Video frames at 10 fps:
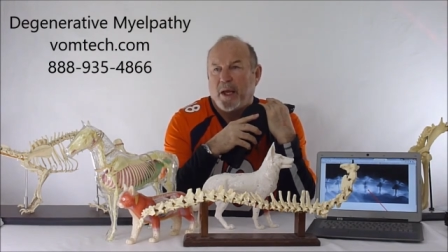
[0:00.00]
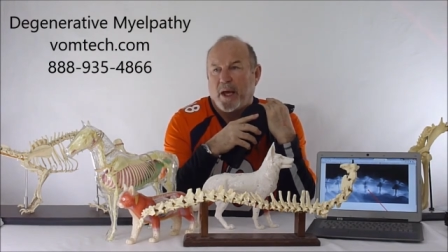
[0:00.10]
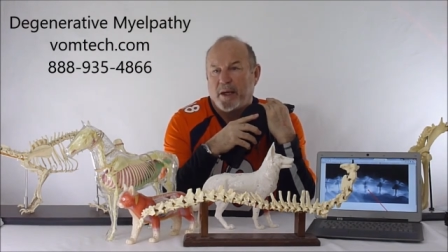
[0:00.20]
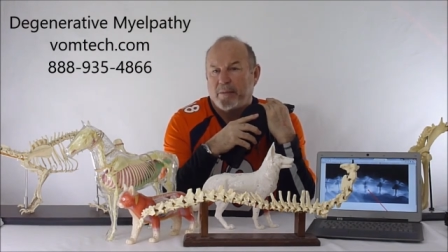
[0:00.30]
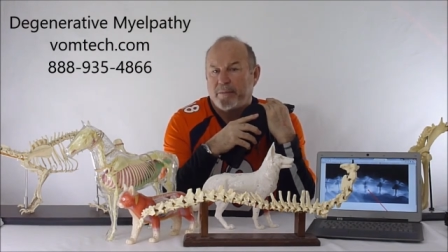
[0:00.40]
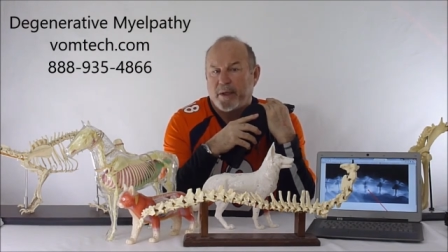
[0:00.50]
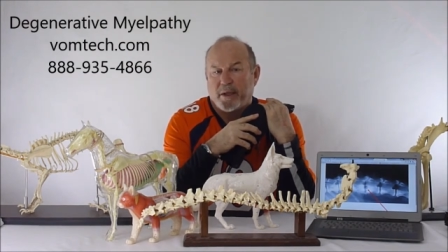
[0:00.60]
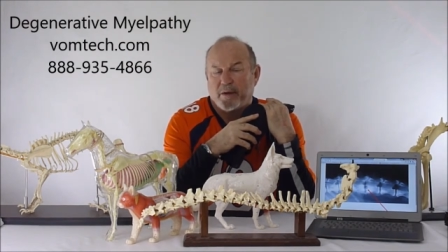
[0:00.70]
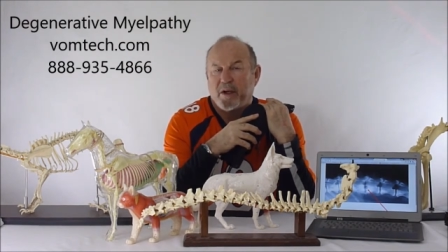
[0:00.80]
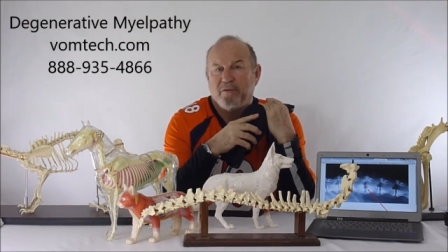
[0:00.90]

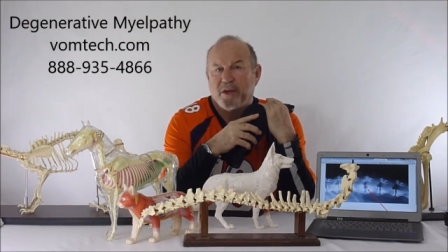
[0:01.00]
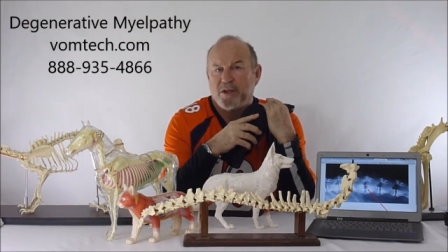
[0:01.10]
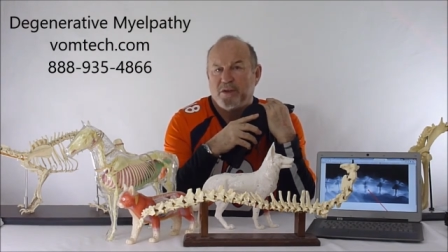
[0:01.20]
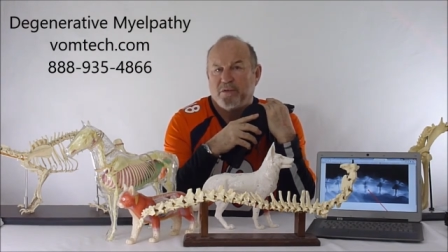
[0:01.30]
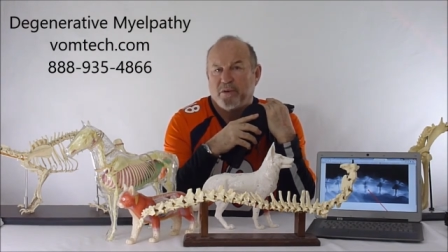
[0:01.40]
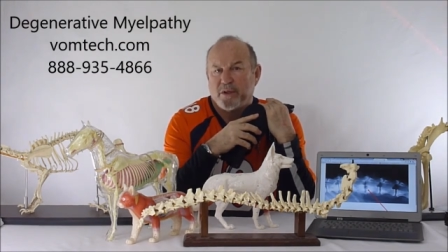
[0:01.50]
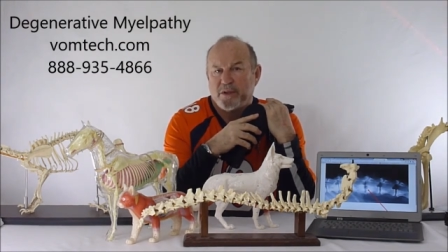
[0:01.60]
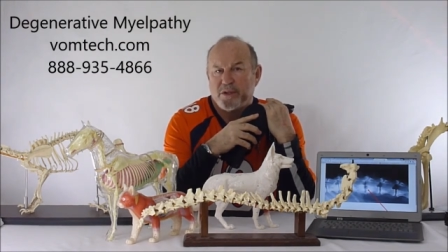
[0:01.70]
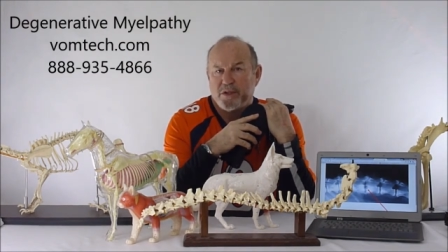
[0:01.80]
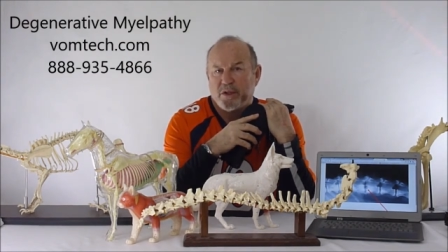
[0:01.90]
a convention, for
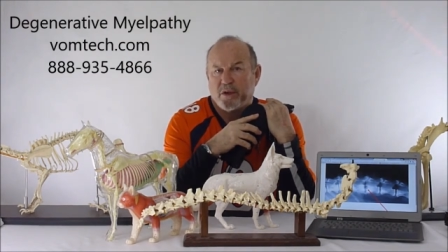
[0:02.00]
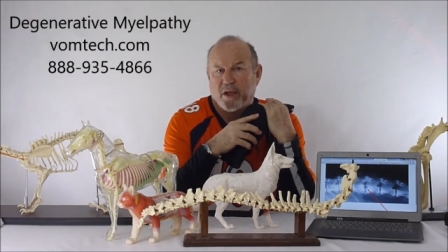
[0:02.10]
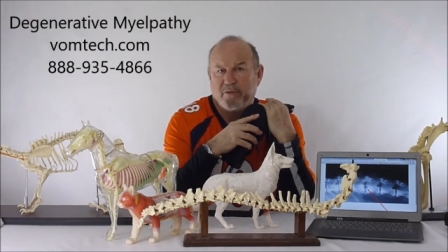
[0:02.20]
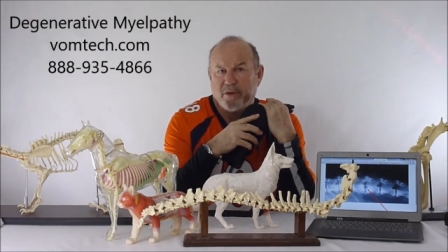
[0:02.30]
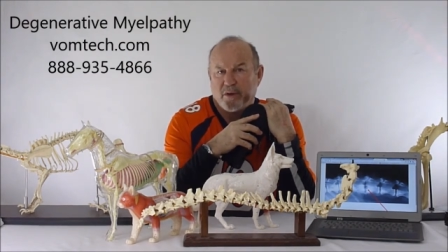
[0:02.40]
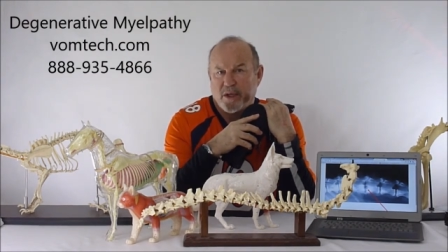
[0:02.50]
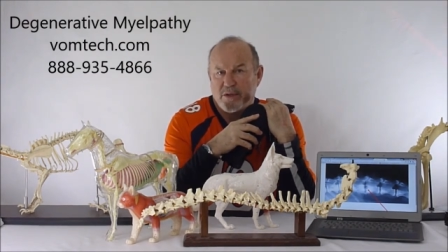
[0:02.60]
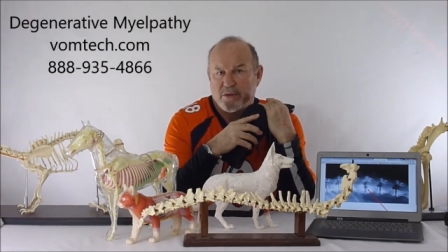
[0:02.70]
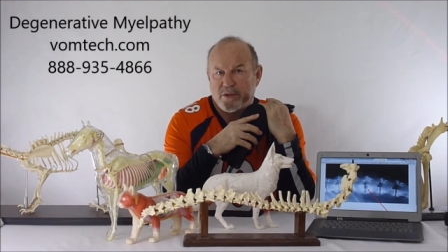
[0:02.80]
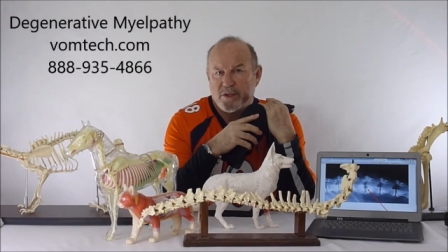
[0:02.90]
instance, and you love your
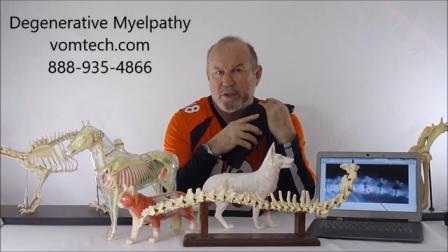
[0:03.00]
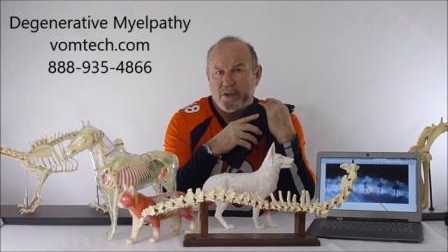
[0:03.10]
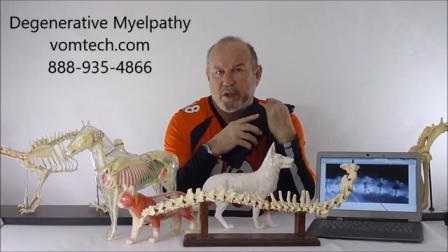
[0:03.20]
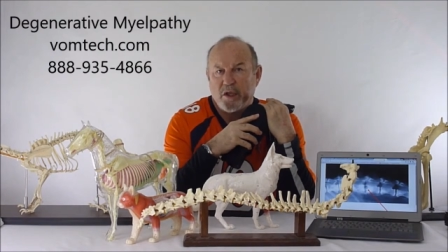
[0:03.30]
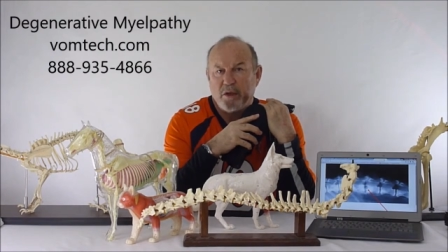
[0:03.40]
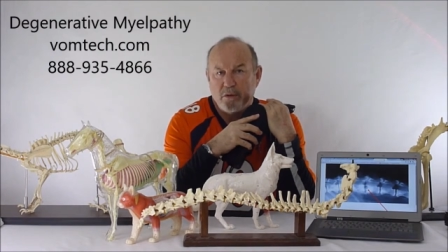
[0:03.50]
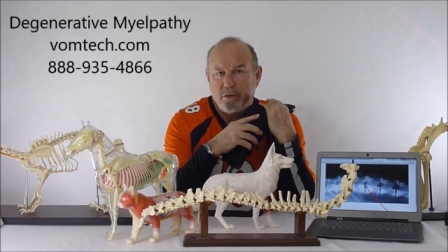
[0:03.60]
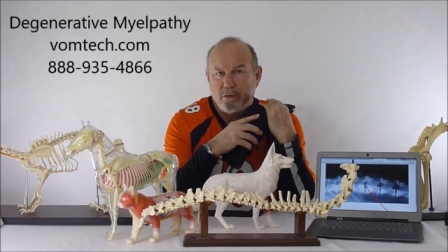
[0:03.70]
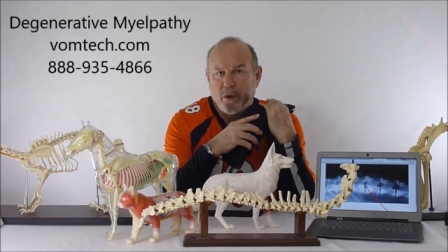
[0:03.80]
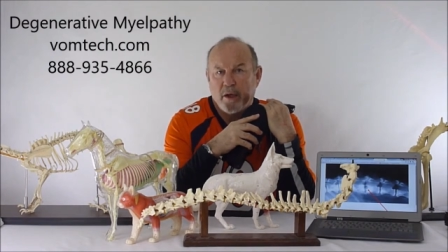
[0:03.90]
laser essentially,
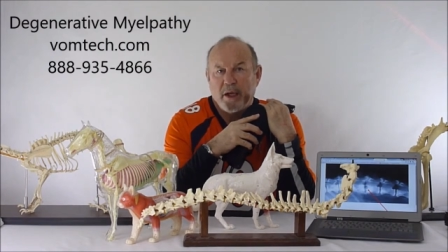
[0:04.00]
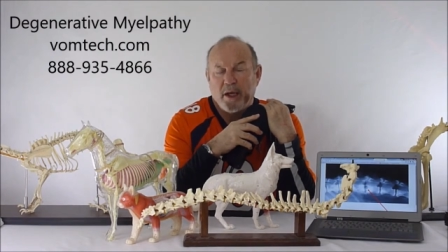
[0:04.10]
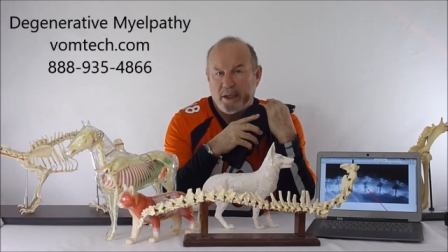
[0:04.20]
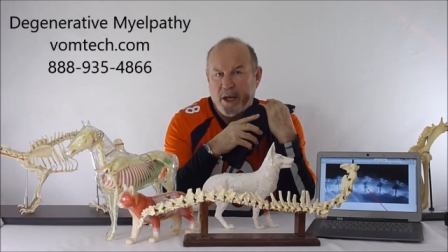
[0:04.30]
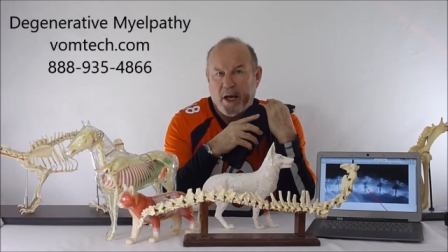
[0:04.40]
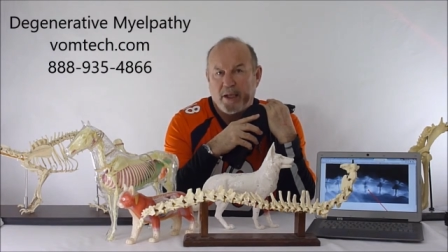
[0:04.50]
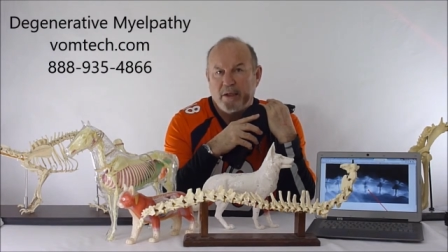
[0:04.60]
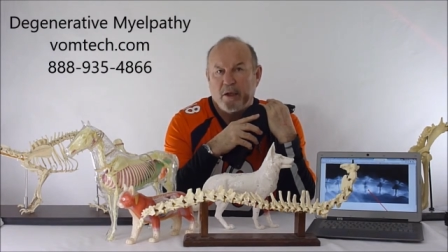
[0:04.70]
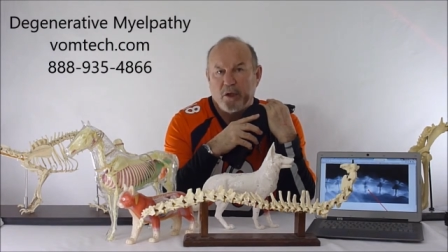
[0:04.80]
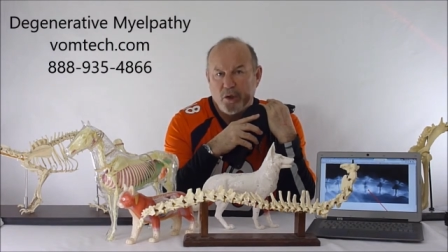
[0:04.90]
you cannot
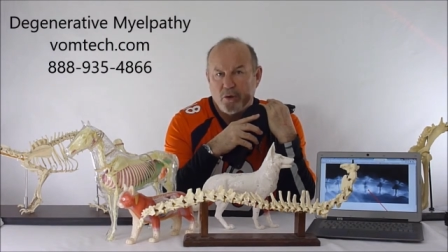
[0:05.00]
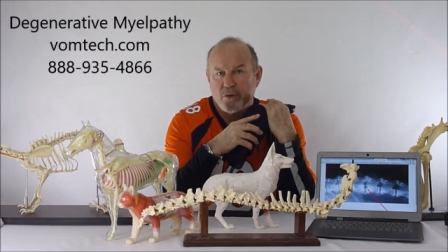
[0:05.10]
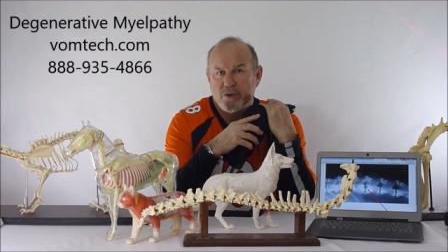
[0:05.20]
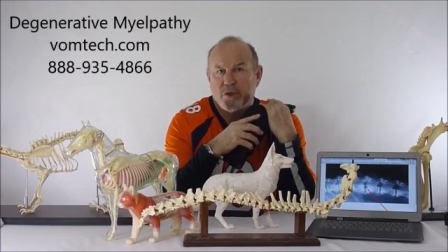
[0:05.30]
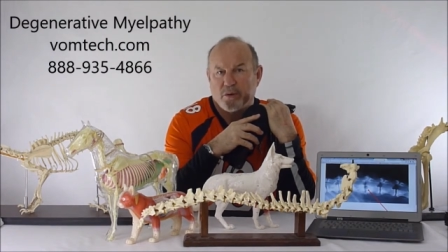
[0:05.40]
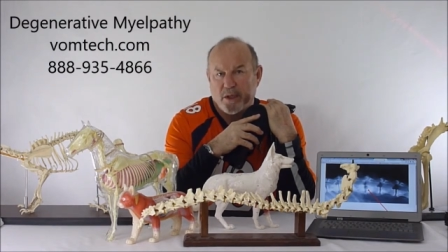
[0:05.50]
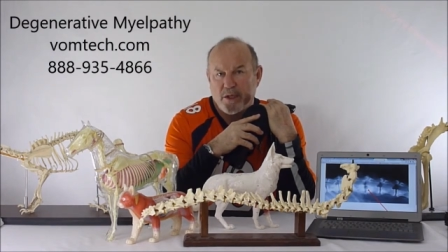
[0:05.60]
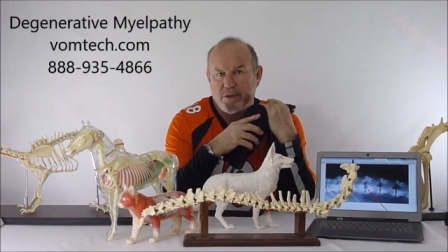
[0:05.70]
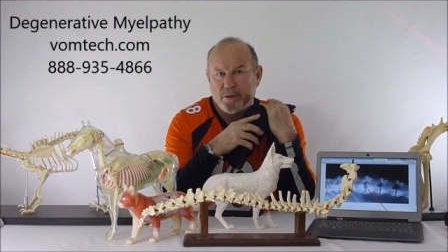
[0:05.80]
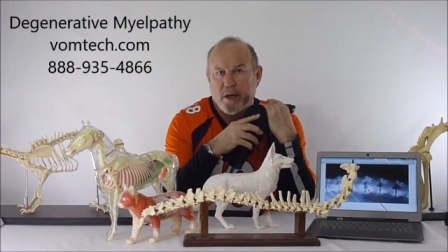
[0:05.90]
use your
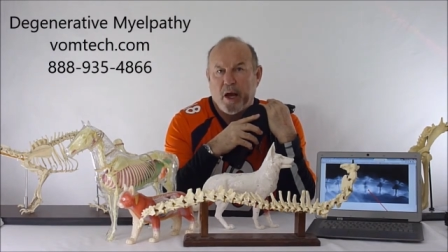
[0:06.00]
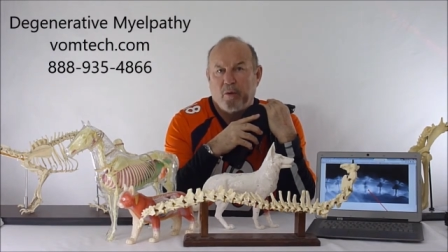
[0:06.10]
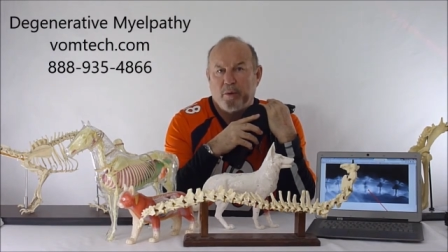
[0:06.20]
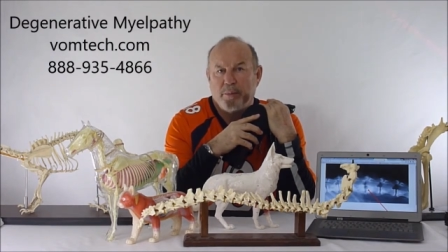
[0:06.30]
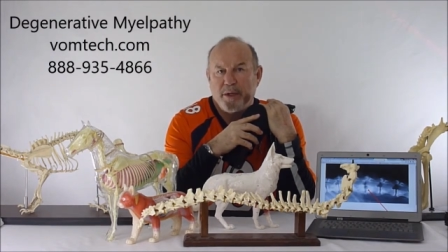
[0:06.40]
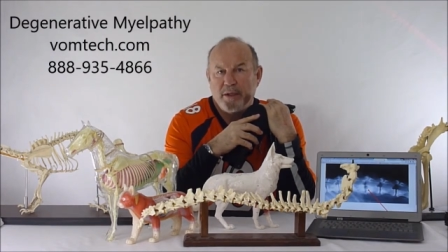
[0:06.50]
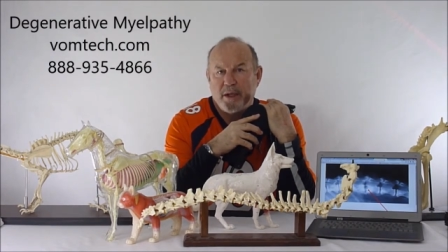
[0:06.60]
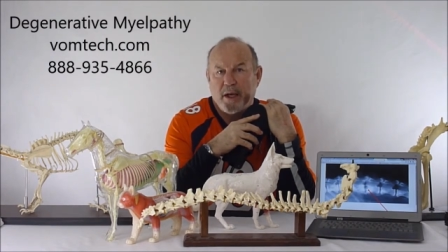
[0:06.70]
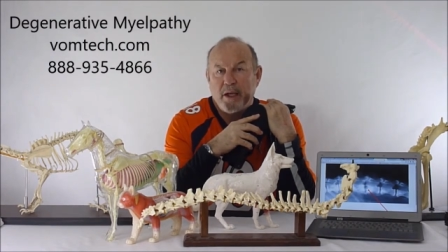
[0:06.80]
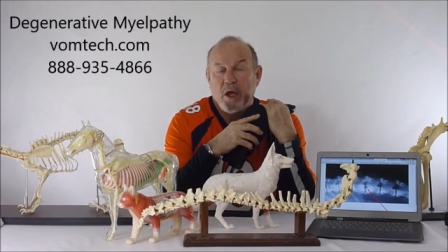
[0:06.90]
laser. I'll repeat
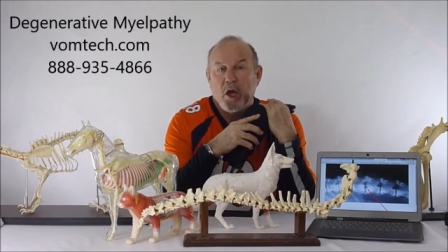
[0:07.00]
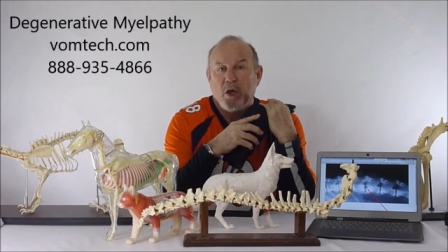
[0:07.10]
that.